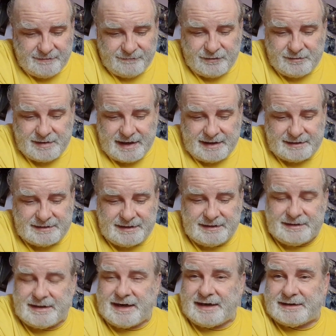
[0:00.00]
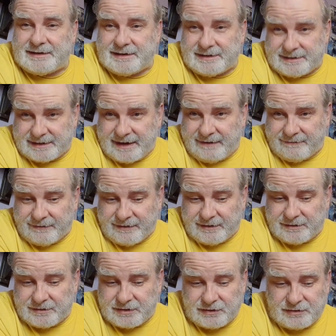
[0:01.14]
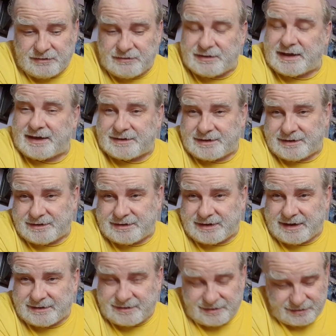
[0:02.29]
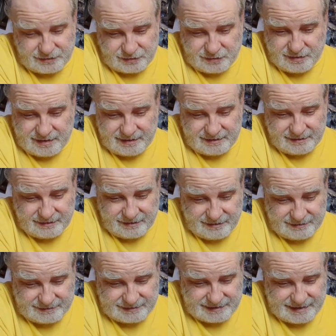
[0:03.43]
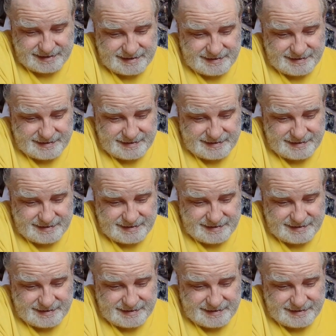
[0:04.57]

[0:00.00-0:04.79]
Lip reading: from 1997 to 2006. That's quite a lot,